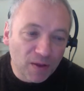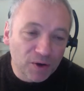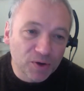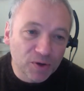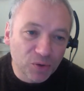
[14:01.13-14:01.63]

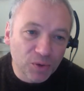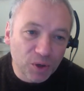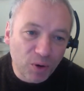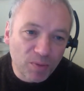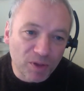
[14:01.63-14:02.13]
can do what you
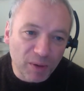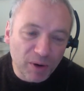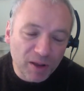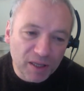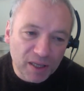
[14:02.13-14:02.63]
want with it, but
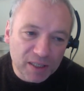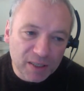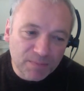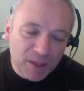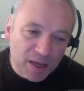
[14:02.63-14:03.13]
I think there's
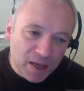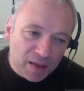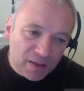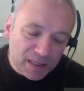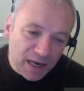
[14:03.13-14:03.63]
a
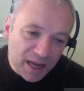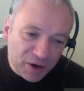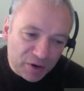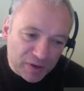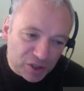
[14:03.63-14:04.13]

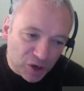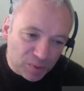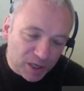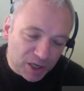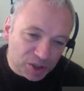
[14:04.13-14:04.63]
layer of
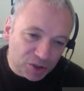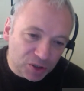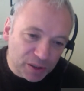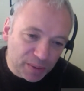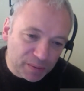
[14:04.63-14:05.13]
interpretation you
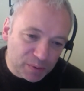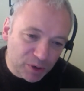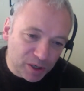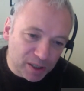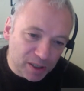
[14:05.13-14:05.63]
can sometimes
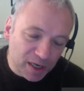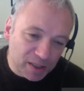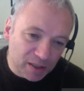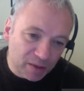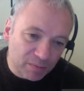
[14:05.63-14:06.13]
bring to
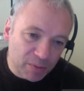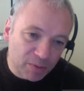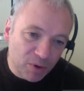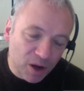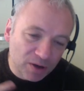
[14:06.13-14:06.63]
data that
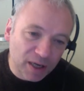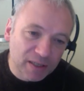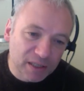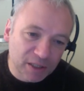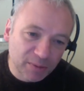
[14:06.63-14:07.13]
people can't
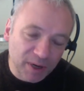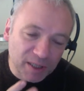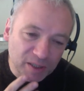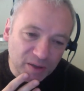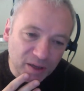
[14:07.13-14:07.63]

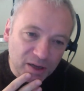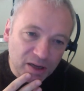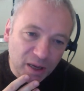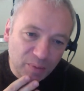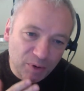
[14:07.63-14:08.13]
anticipate, so
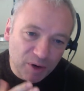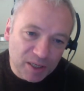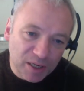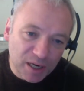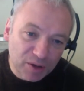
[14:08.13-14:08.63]
that brings
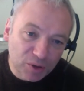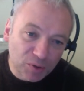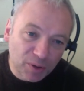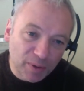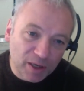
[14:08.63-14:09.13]
in an ethical
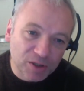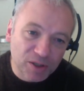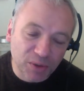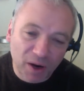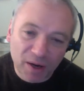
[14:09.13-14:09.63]
dimension.
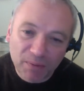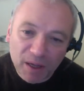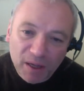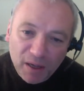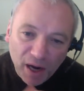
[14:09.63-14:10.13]
So I
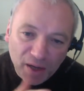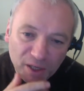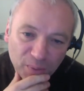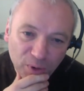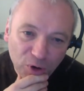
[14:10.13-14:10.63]

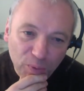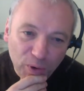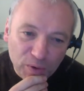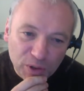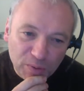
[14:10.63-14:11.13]
did a blog
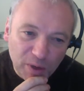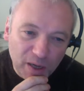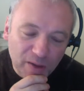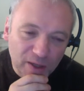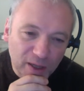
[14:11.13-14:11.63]
post
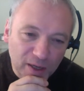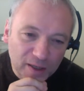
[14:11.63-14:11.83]
about the